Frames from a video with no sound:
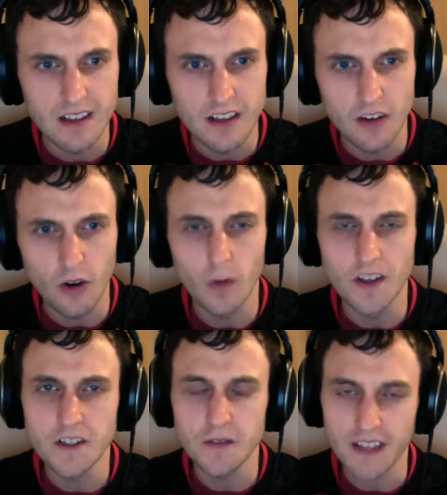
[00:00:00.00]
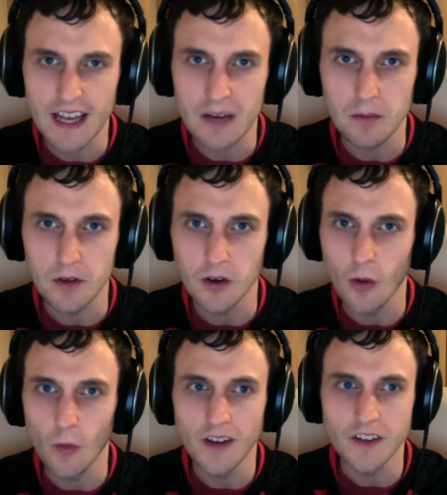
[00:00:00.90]
Not one to forget, but not
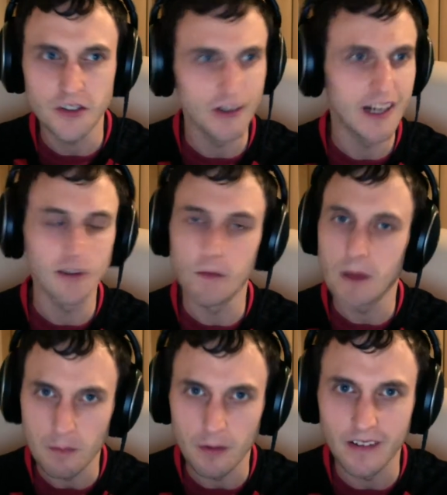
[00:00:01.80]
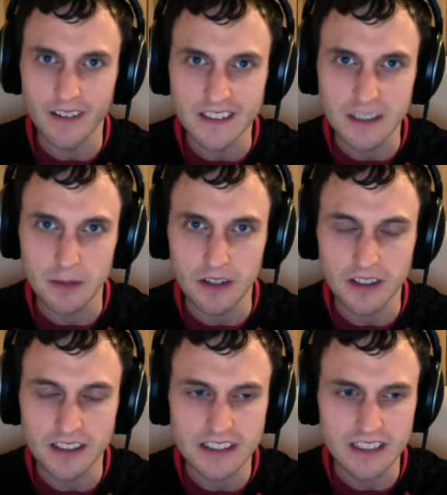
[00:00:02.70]
one to really remember either, to be
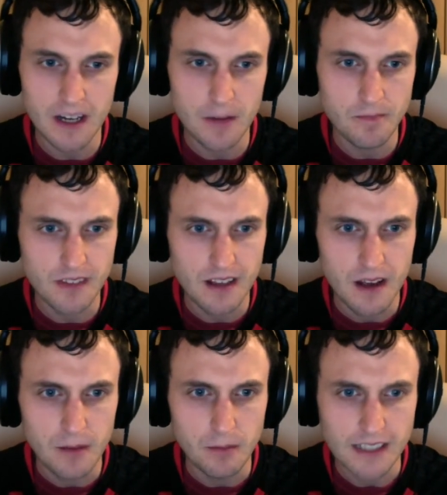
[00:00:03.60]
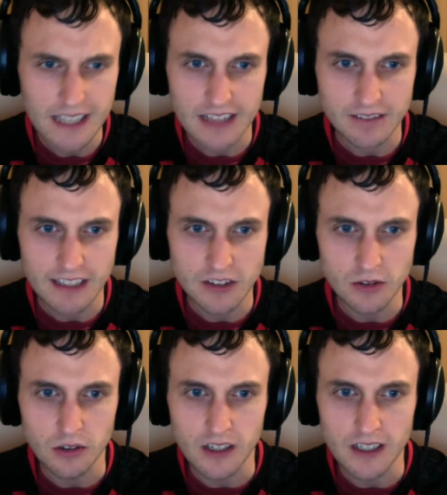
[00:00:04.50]
honest. But yeah, that's
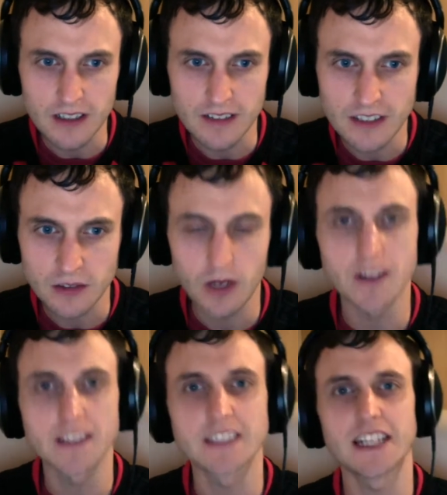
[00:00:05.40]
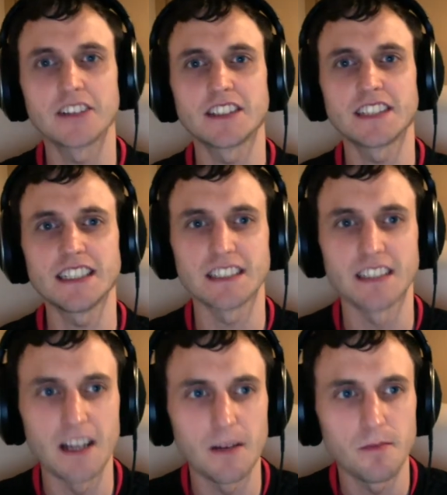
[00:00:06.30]
all I wanted to say on the
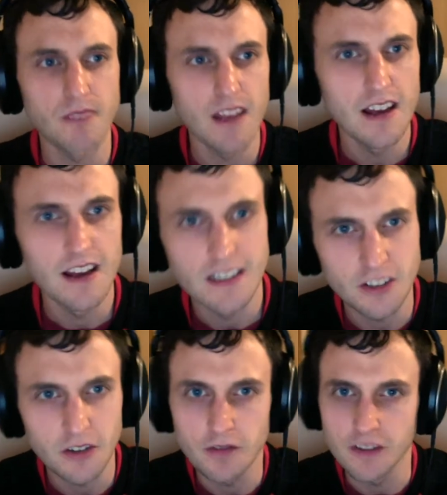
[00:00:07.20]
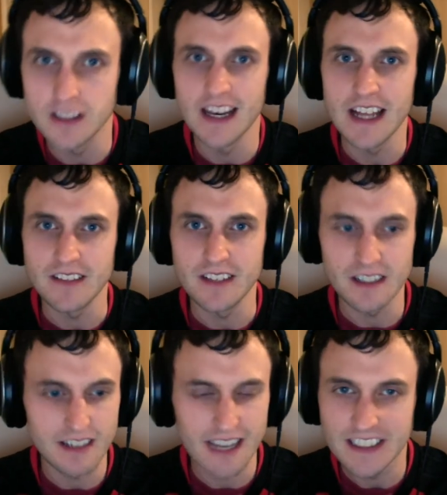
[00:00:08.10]
season. Sorry for the
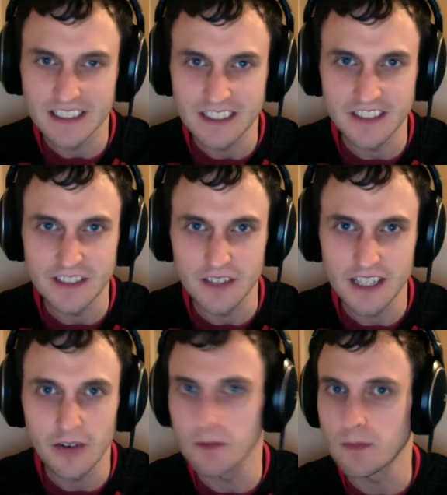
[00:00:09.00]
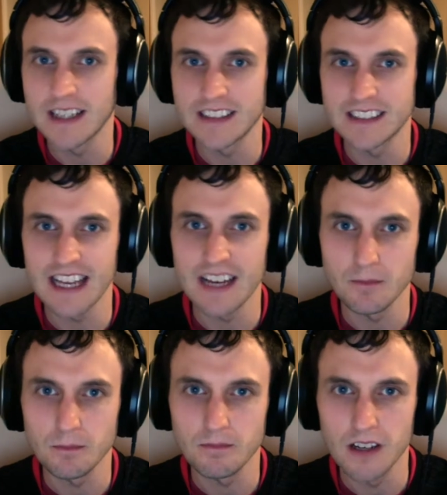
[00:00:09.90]
lateness of this video. I've been meaning to get
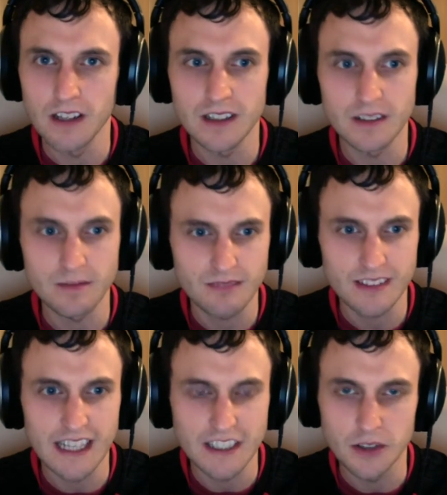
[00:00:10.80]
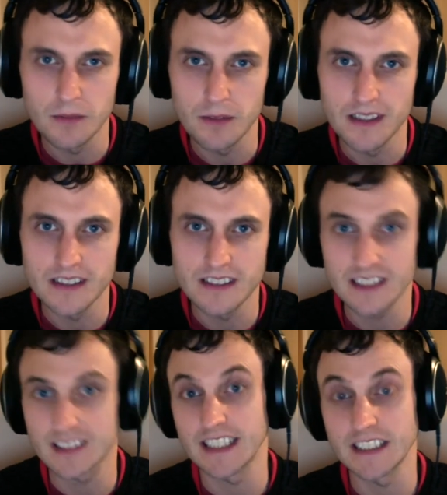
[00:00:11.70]
to it, but
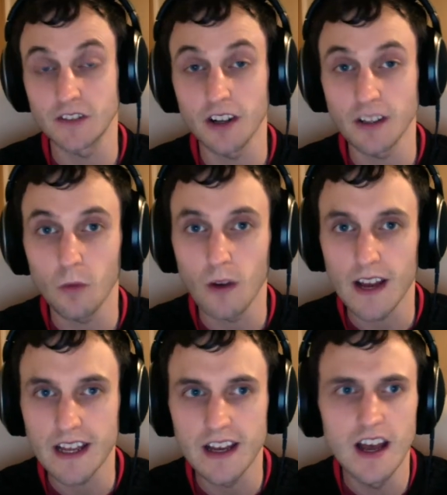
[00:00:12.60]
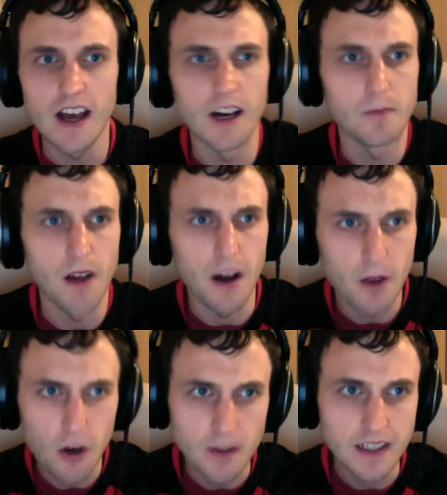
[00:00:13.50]
just things have got in the way. I'm
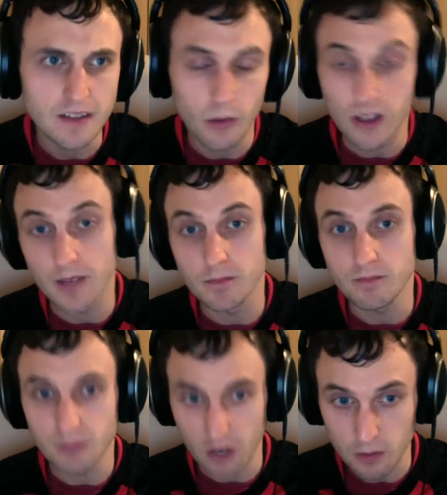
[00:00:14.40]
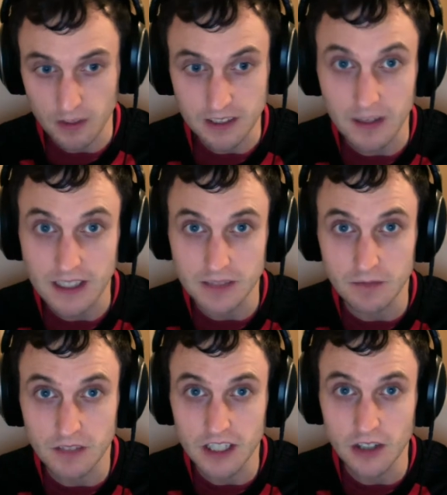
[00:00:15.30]
hoping to make
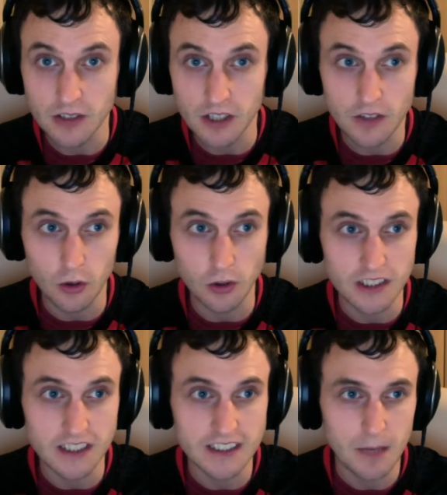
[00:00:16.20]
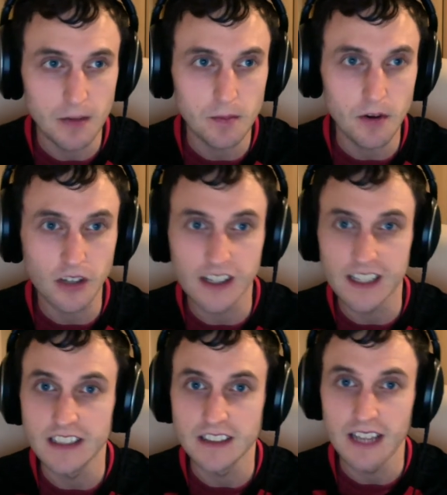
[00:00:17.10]
some videos over the course of the summer, both
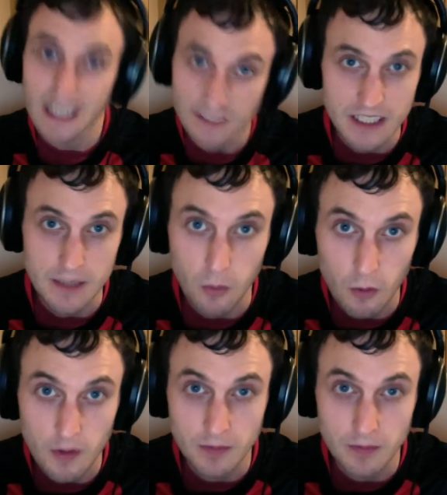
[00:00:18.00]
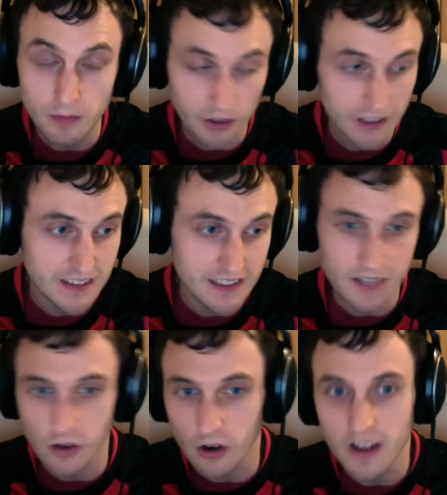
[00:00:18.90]
looking at AFC Bournemouth products that
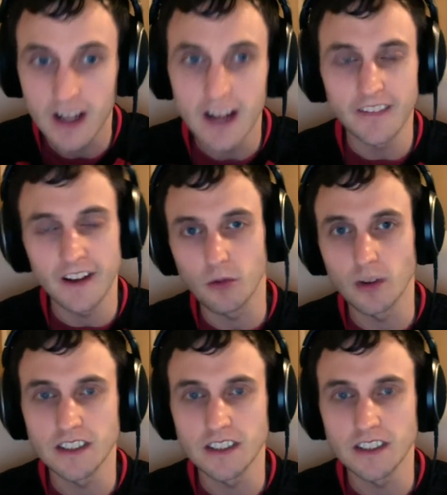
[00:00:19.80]
I've wanted